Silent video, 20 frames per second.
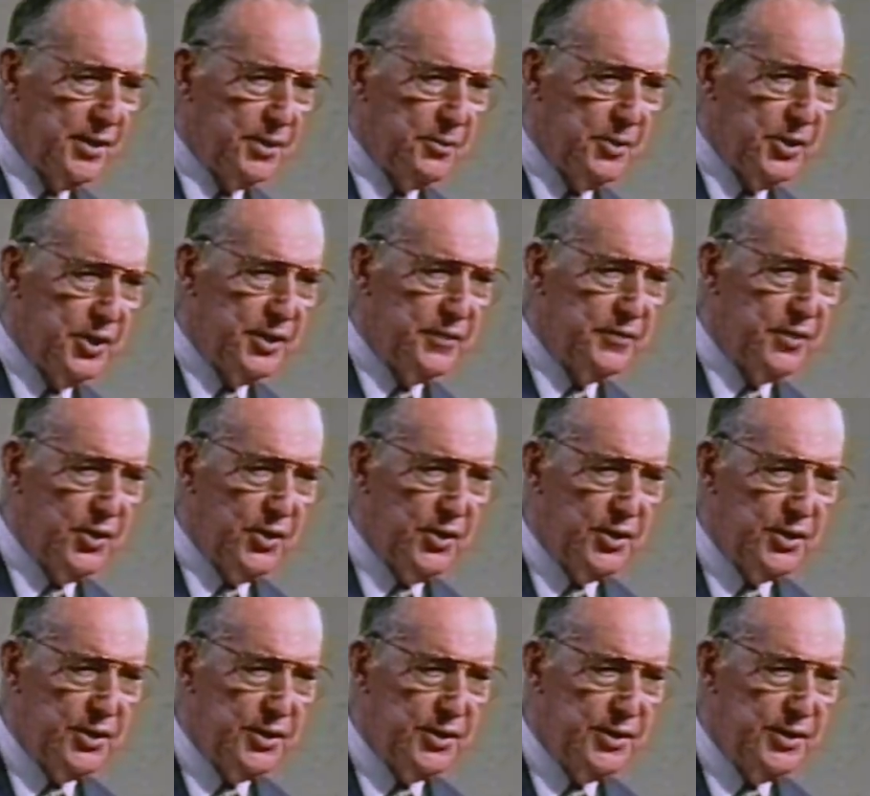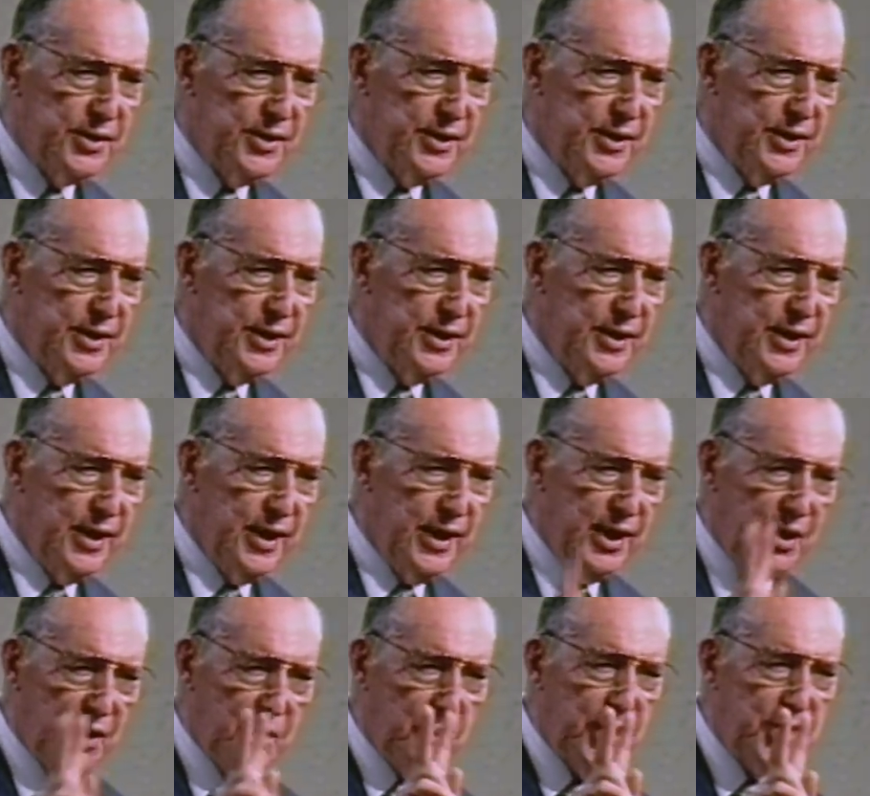the Word of God.
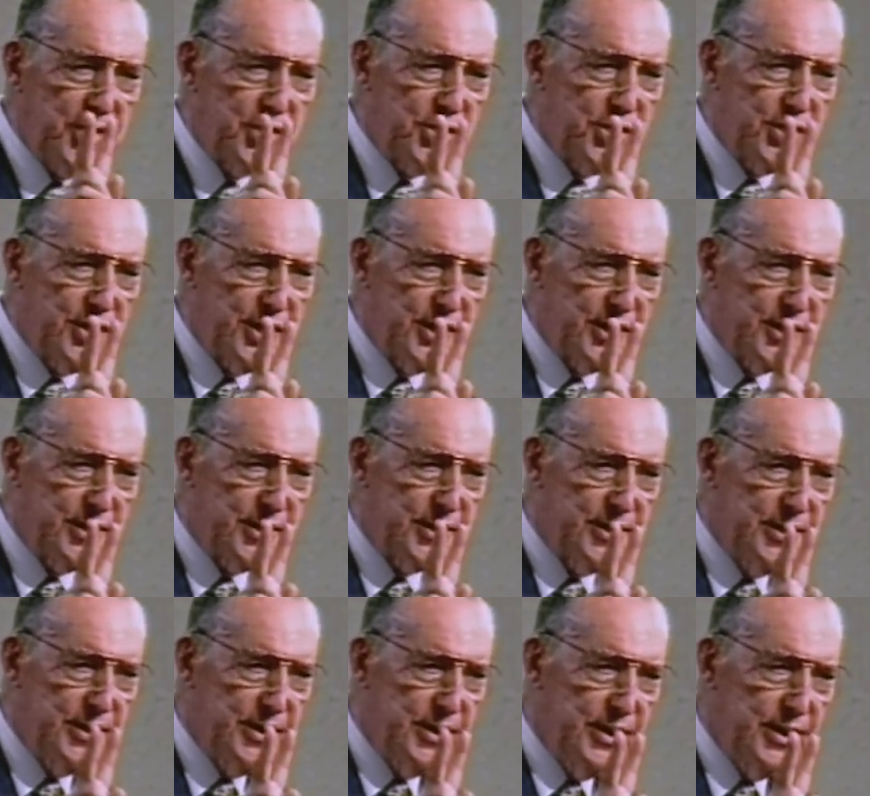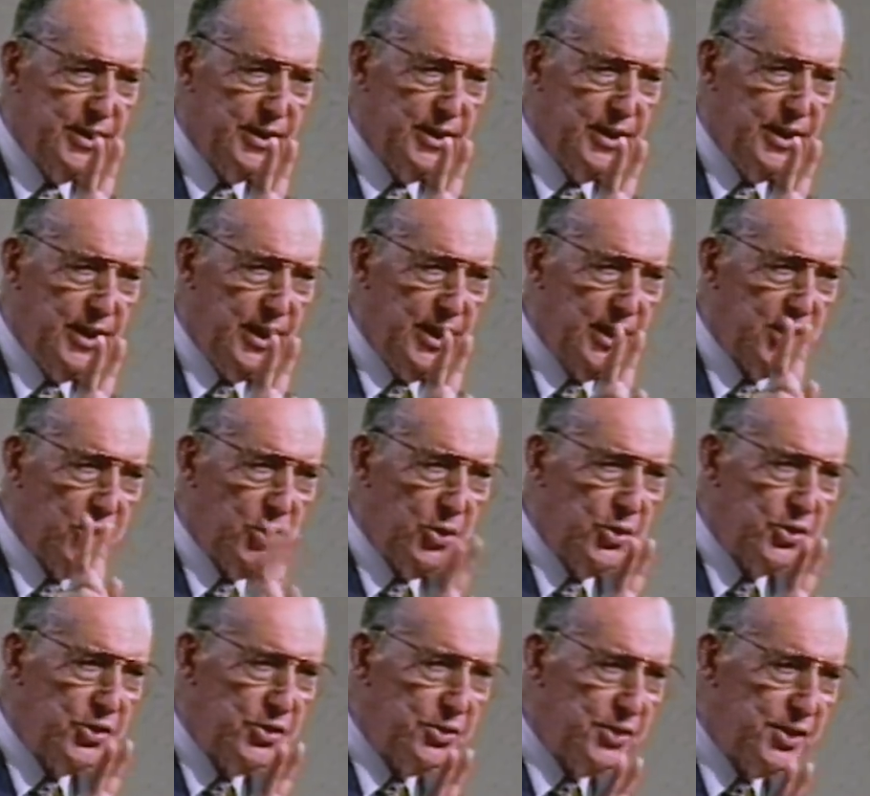He'll question it. He'll
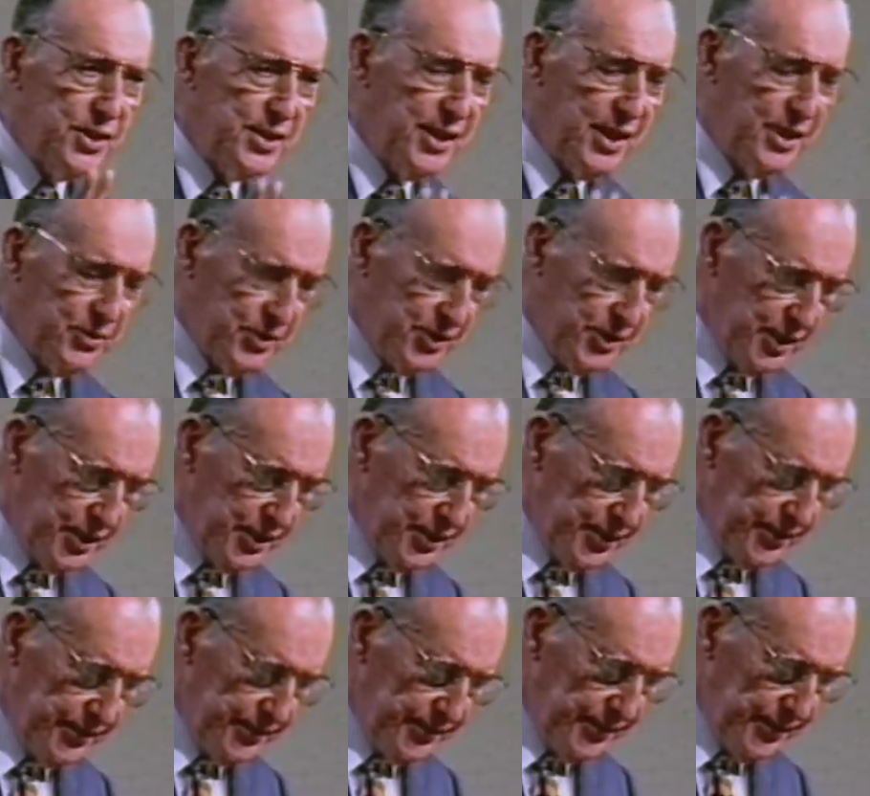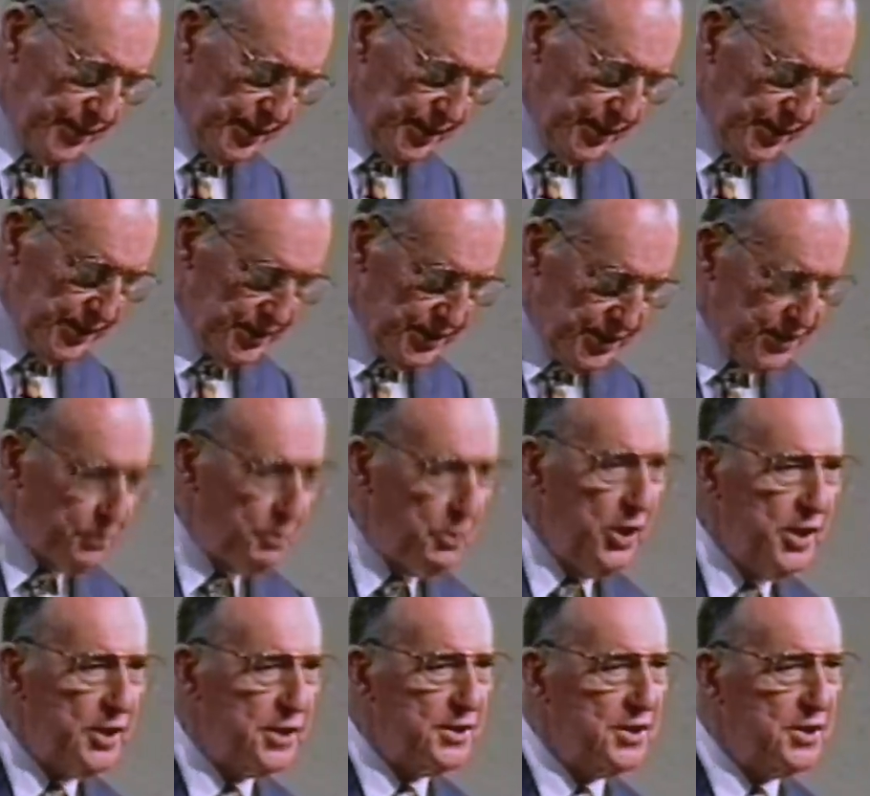cause you to doubt it. This has
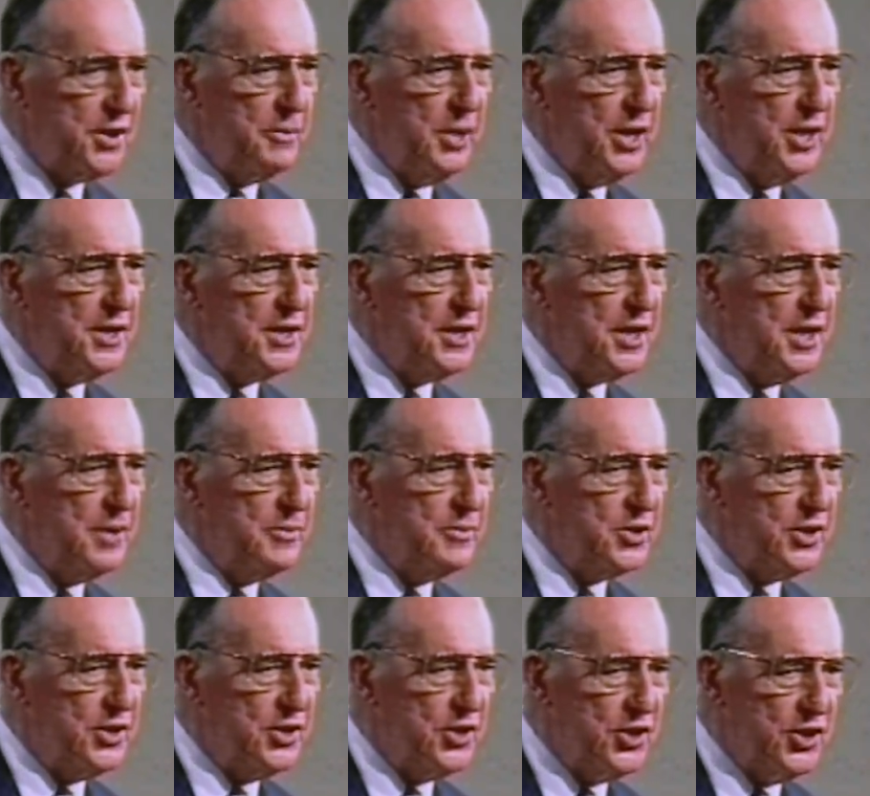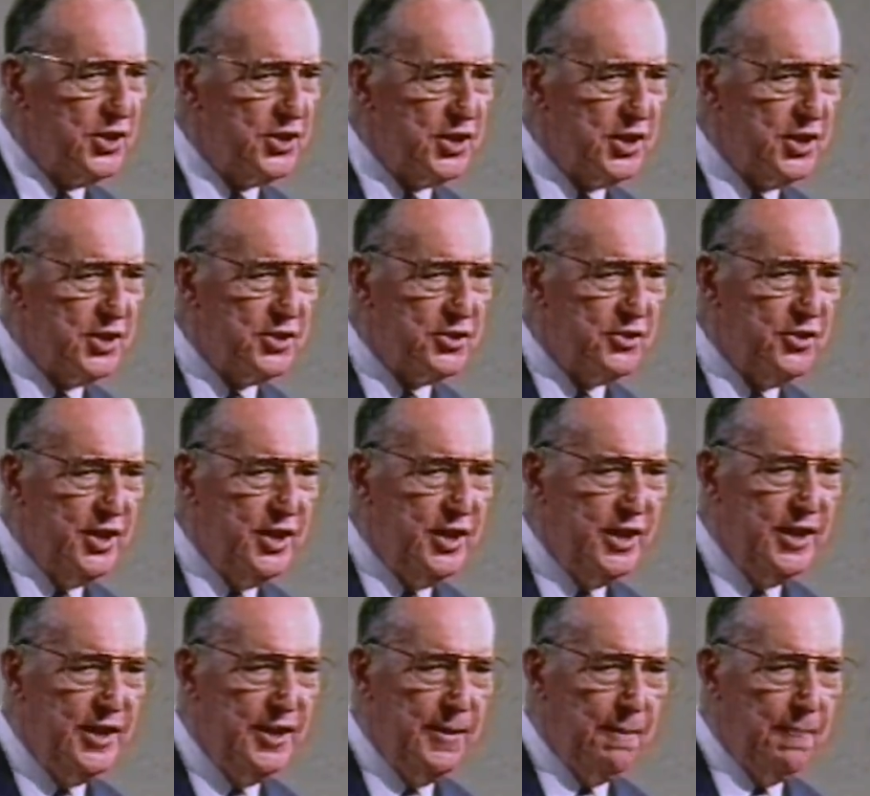worked so many times in church history
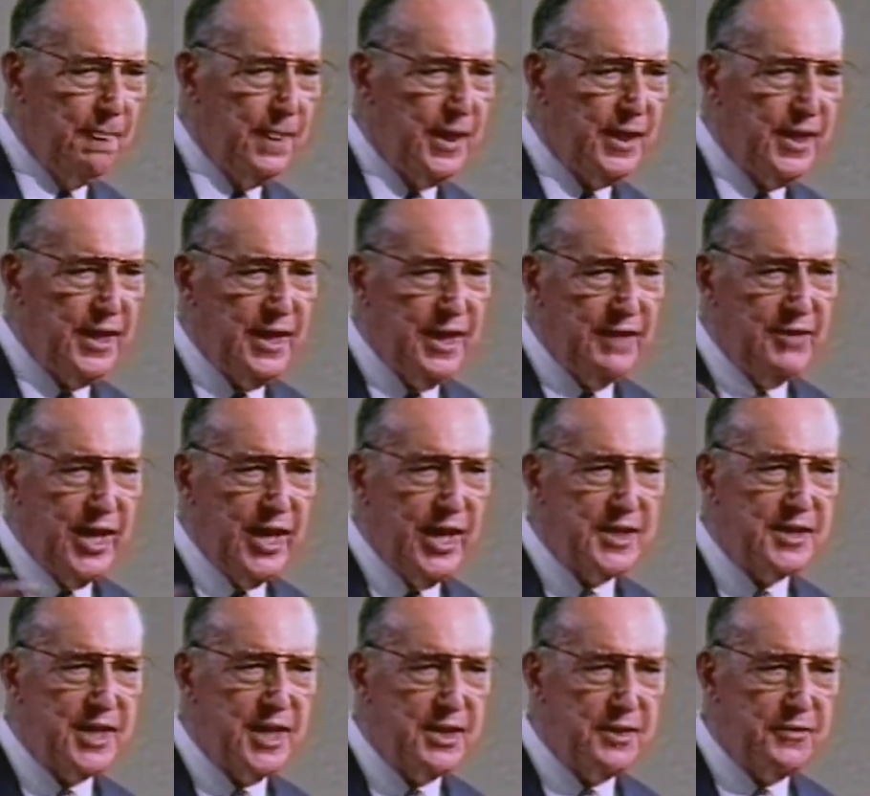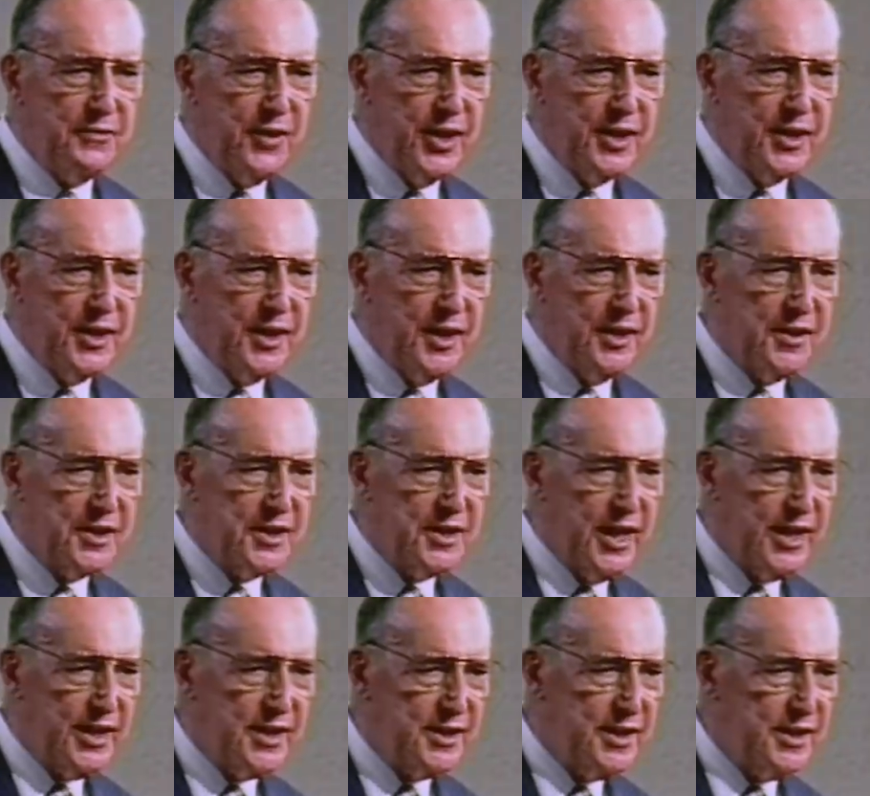that he never has had to find another
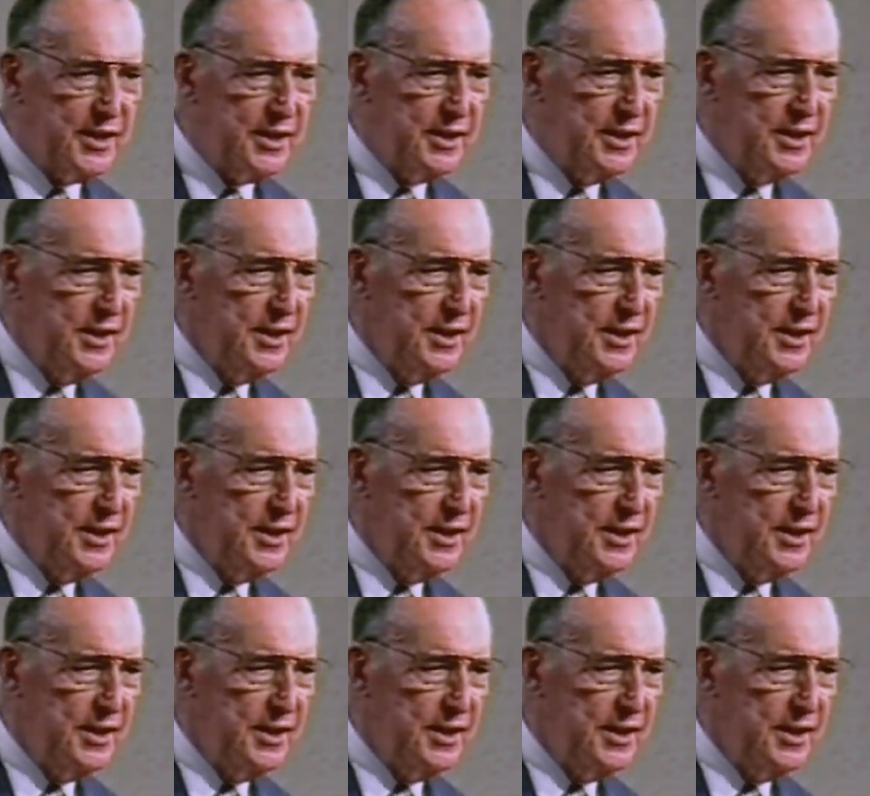tactic,